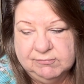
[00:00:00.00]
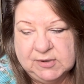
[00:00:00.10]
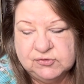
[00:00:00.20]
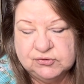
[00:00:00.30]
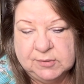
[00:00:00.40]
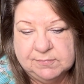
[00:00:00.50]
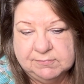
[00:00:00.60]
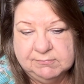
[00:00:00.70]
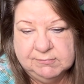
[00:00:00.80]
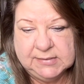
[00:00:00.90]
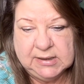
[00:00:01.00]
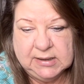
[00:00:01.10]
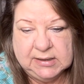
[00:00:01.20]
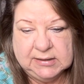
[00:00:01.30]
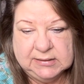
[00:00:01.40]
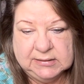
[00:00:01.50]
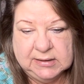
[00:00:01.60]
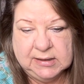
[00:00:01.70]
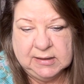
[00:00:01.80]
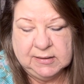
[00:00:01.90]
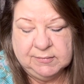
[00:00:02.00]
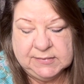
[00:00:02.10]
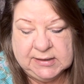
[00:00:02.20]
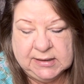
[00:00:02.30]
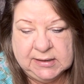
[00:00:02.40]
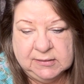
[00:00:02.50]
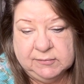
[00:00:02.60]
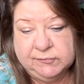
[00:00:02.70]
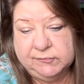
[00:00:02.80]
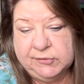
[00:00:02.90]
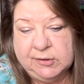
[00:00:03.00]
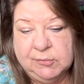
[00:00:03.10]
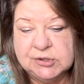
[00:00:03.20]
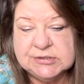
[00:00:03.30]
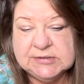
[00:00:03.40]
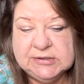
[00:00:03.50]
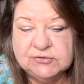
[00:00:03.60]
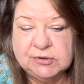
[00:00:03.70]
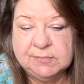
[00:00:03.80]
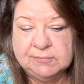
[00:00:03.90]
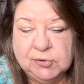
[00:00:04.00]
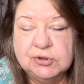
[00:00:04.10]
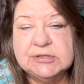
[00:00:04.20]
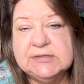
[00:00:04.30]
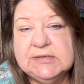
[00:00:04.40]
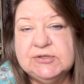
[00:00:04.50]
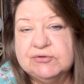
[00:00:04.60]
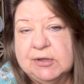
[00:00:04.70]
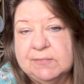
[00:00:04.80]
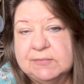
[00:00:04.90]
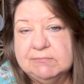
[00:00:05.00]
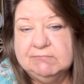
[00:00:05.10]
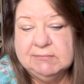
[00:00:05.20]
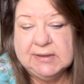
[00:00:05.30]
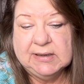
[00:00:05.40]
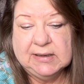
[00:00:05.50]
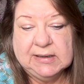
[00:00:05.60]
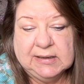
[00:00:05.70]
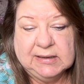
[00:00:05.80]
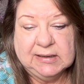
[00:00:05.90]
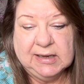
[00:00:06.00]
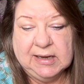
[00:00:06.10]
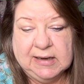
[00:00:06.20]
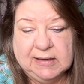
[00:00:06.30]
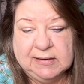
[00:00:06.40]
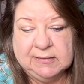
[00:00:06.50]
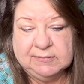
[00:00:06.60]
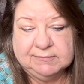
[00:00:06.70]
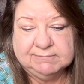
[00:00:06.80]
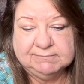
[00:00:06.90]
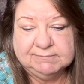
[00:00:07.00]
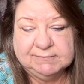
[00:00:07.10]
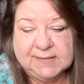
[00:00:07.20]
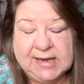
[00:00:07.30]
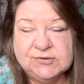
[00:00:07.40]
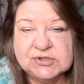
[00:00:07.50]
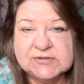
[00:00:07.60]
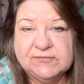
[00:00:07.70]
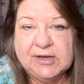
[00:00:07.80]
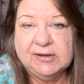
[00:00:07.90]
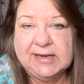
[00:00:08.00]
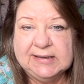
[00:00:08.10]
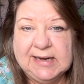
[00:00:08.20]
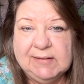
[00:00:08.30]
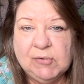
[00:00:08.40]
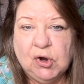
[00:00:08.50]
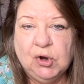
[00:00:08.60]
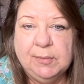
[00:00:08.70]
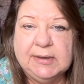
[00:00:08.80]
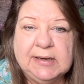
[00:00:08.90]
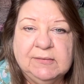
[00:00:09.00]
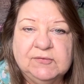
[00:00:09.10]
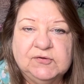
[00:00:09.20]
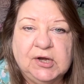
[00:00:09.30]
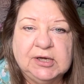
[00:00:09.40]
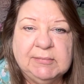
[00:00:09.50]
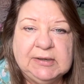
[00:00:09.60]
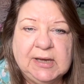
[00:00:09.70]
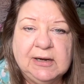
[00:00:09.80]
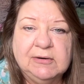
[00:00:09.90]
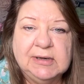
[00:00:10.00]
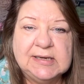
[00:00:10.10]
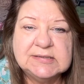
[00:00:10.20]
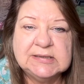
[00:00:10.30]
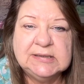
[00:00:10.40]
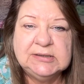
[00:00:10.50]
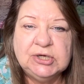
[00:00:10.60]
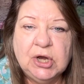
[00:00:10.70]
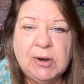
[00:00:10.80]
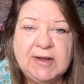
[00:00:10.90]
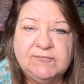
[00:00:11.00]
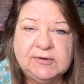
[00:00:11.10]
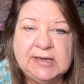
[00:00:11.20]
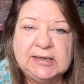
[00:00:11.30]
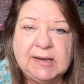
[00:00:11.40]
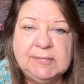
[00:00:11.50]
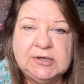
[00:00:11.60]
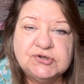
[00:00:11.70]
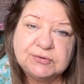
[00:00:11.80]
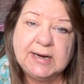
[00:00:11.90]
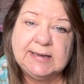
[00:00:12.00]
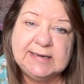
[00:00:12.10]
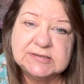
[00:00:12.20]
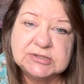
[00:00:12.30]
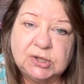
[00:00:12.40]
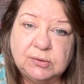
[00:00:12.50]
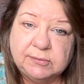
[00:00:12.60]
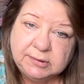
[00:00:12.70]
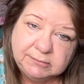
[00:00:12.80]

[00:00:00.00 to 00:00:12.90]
trip that emergency trip, urgency trip. I just felt, I came home and I was talking to my daughter and I said, you know, I feel like I'm in a twilight zone.